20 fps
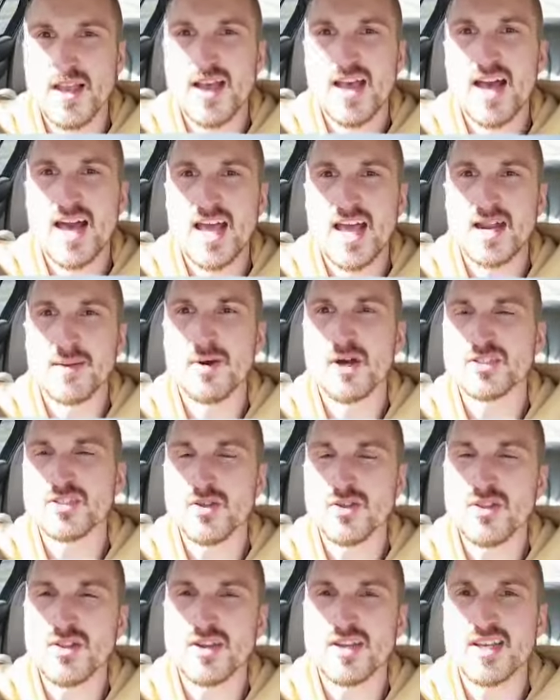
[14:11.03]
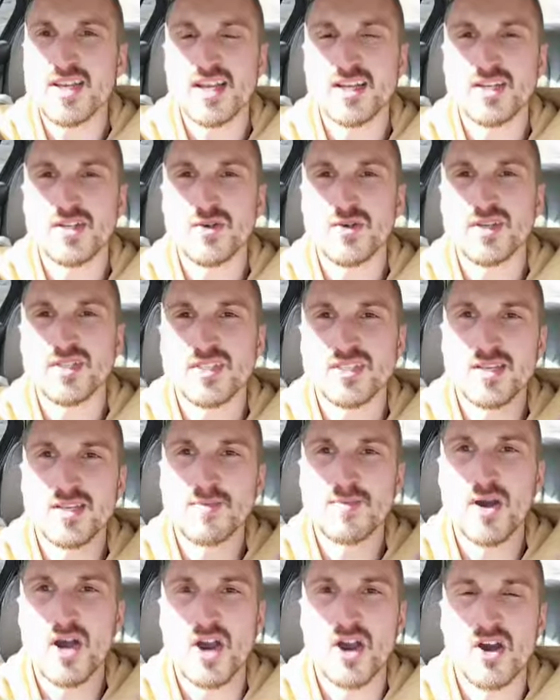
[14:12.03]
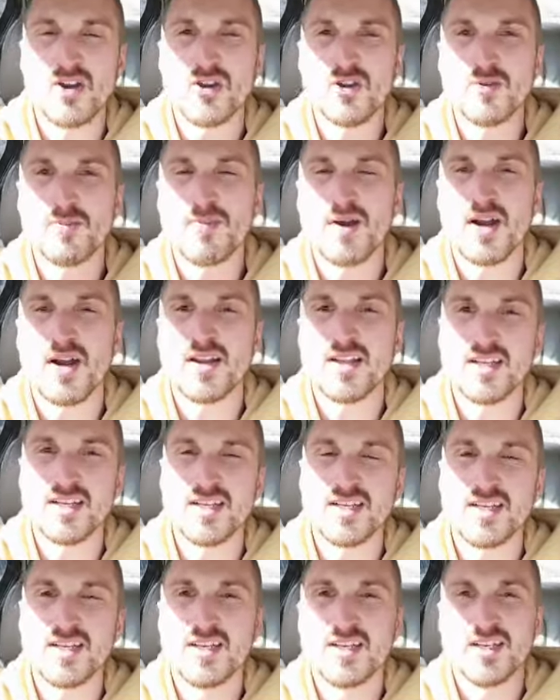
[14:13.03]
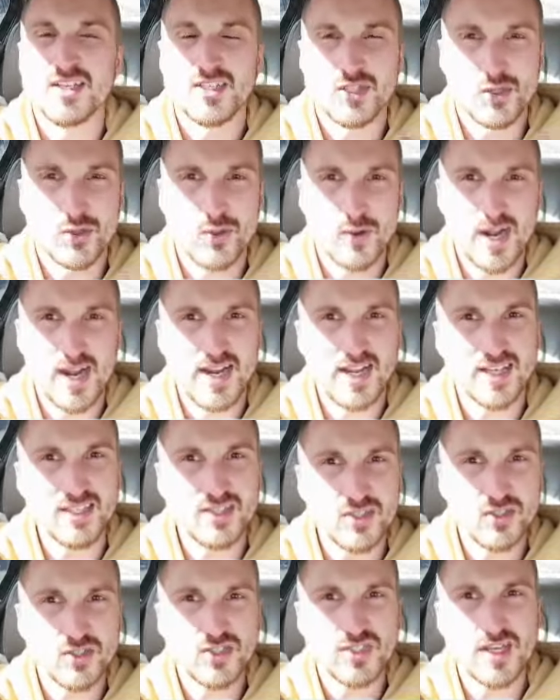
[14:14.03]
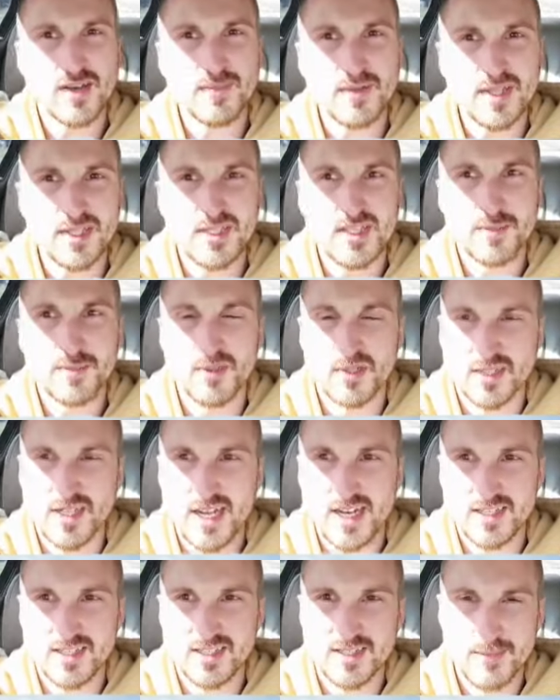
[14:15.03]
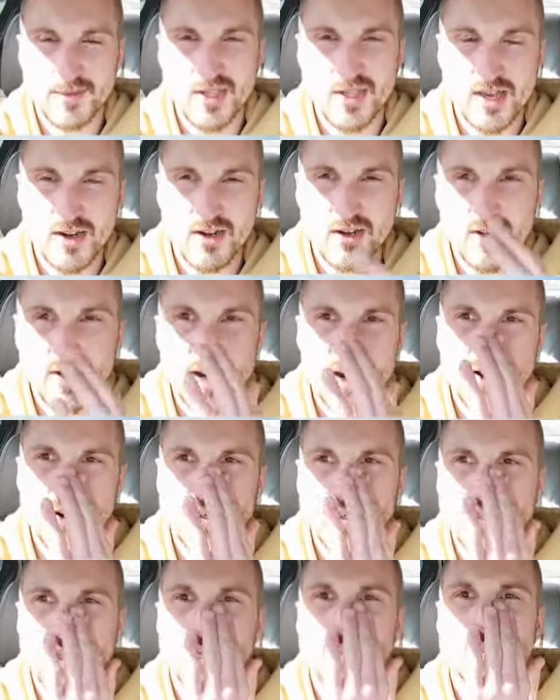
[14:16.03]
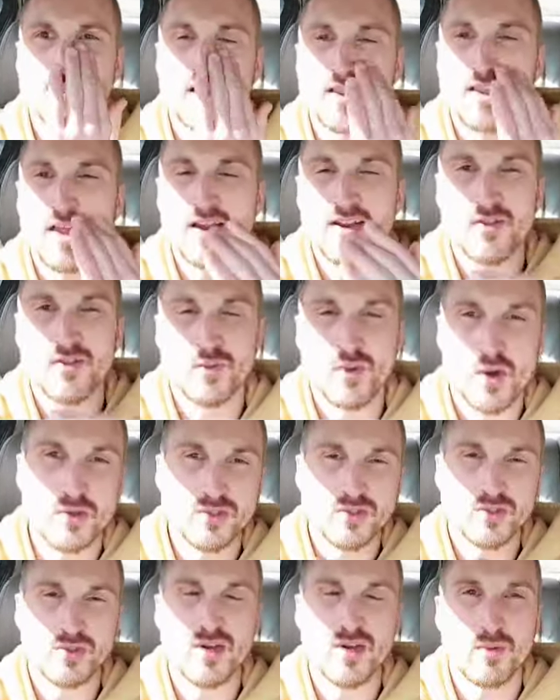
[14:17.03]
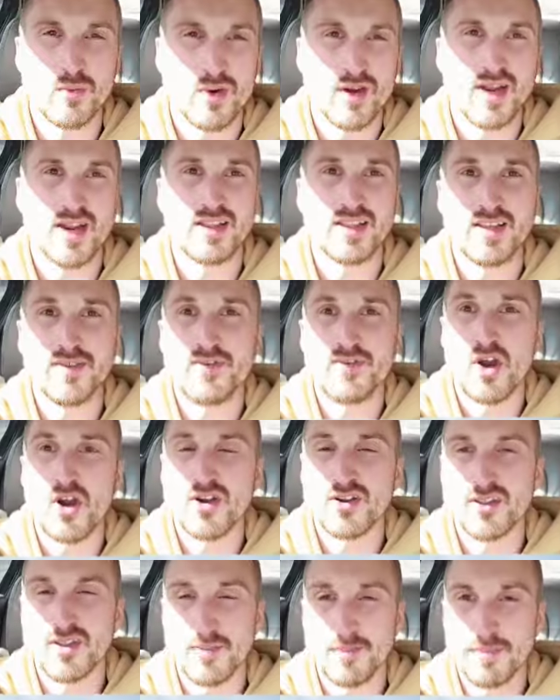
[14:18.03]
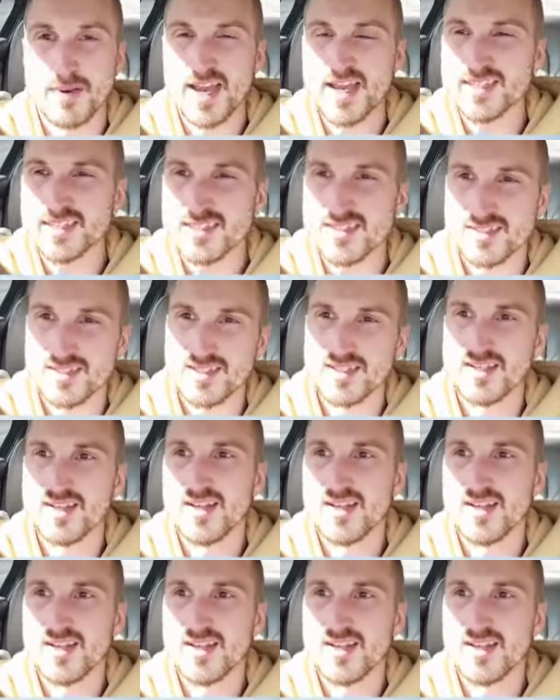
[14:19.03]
And I'm also looking at doing some underbody trays or something to protect some of the undercarriage, because a lot of the roads around where I live aren't the best.